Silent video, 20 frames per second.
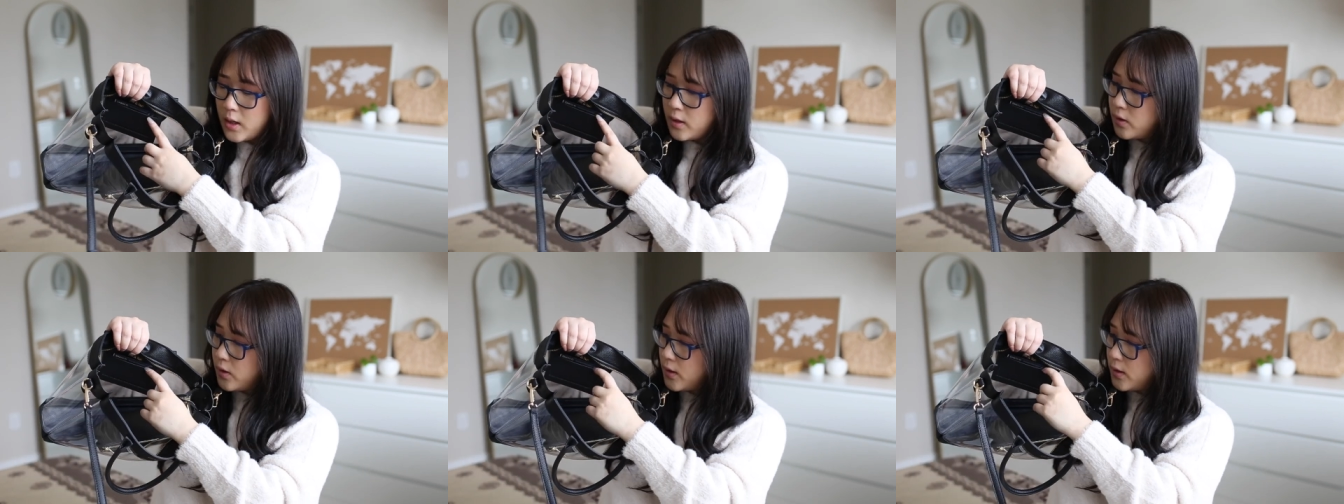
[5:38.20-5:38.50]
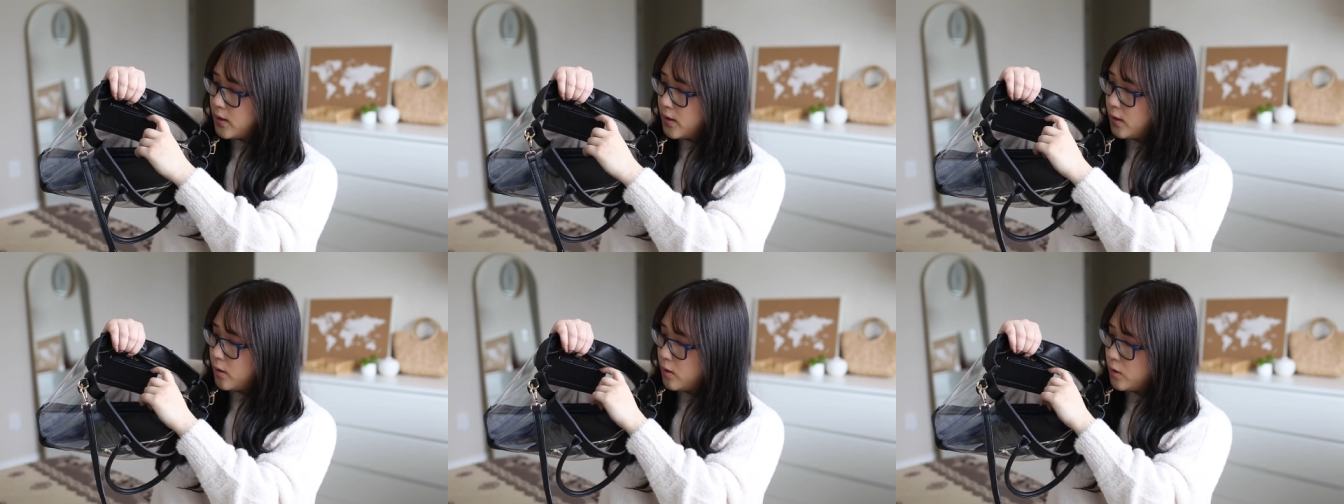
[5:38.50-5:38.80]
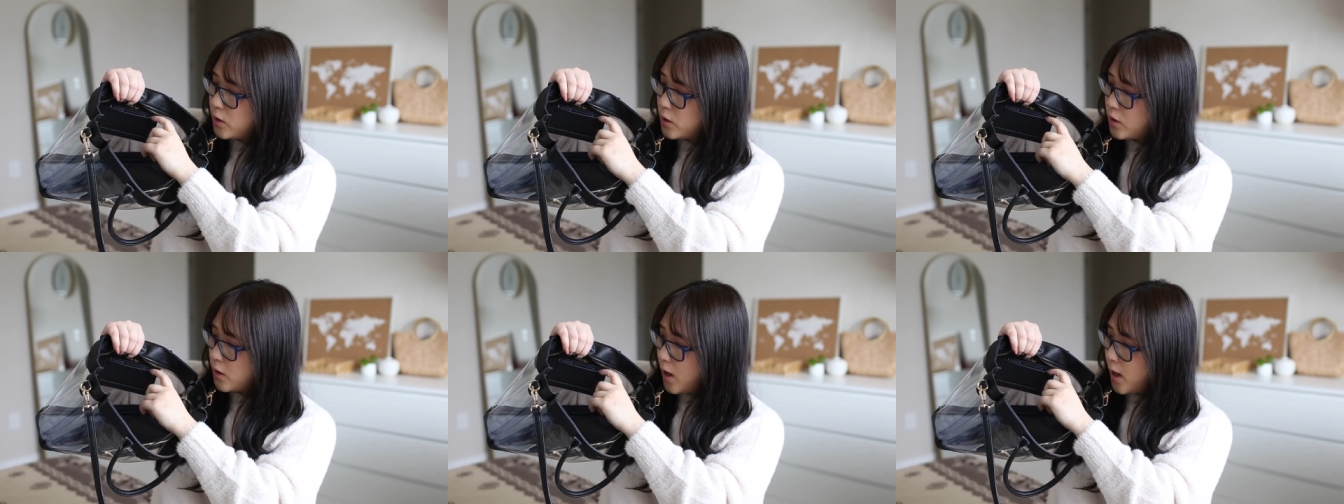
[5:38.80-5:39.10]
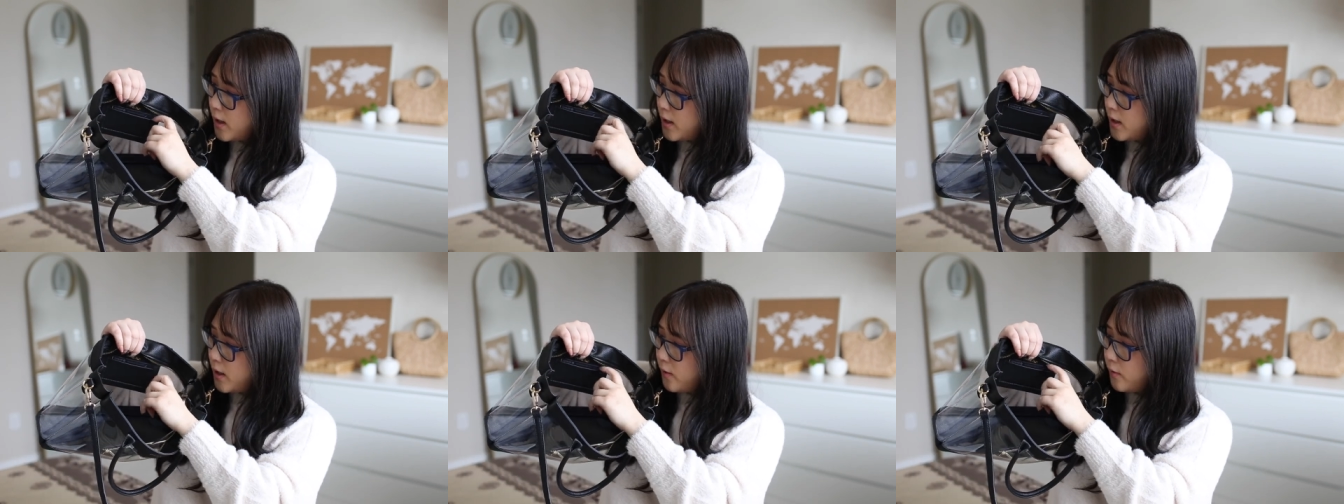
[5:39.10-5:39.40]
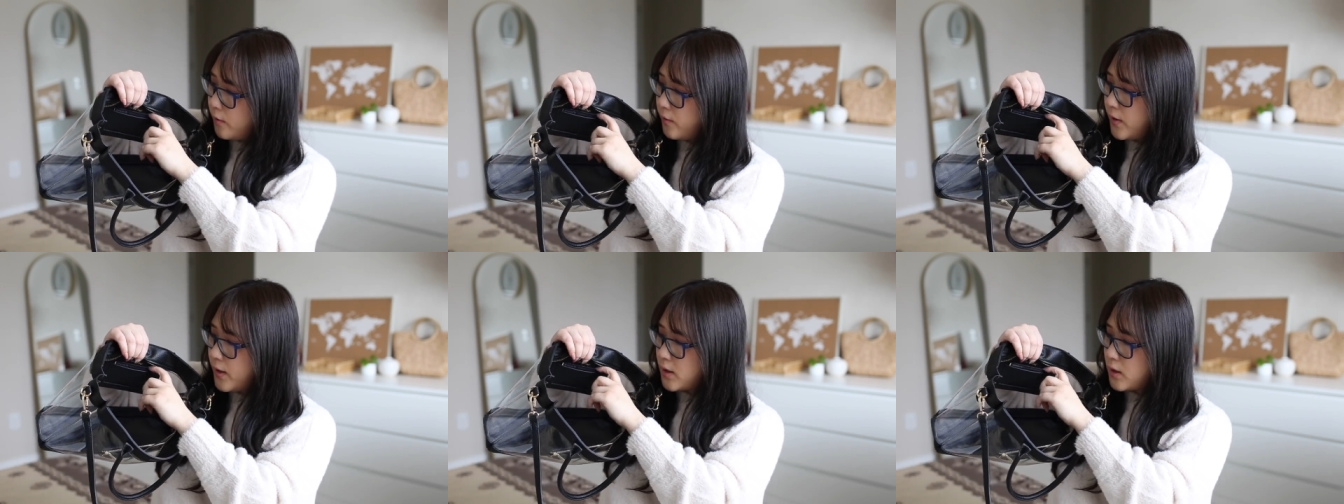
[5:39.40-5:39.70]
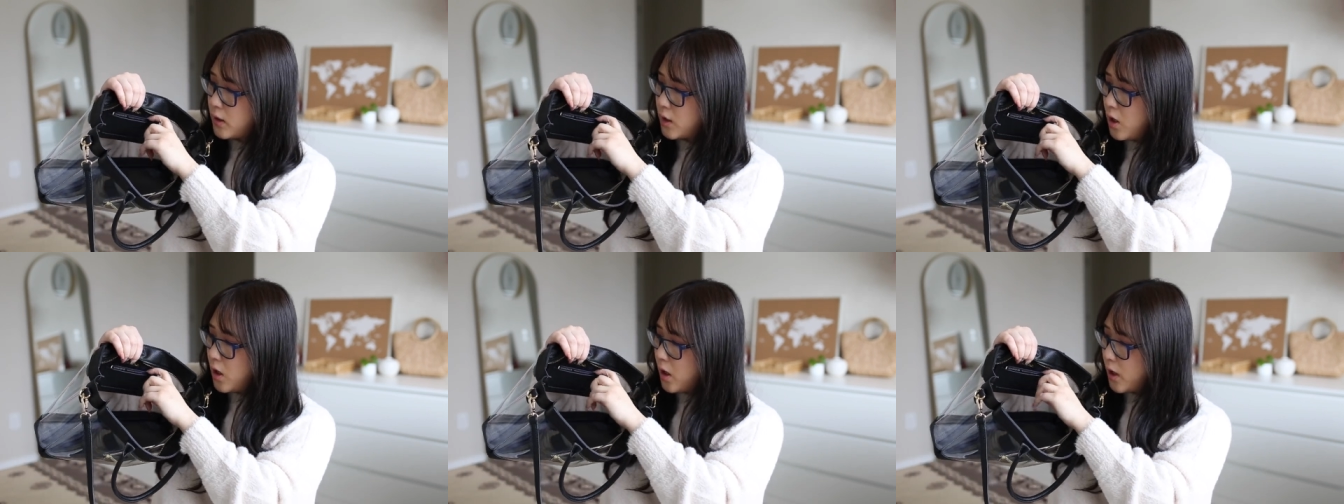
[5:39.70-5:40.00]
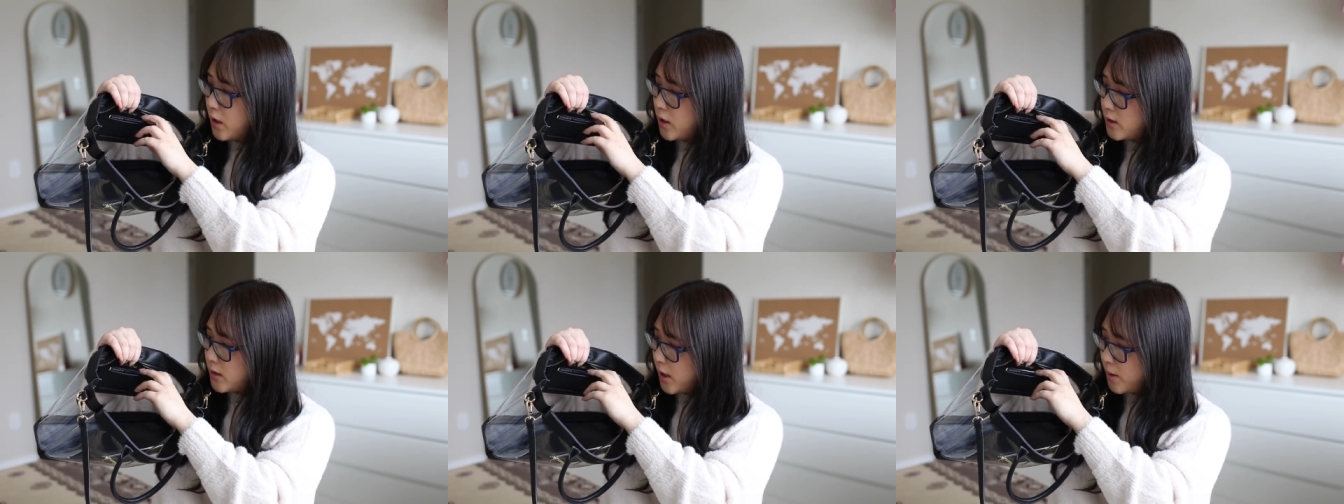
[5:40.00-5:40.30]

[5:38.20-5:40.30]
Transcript: so this little slot here fits cards.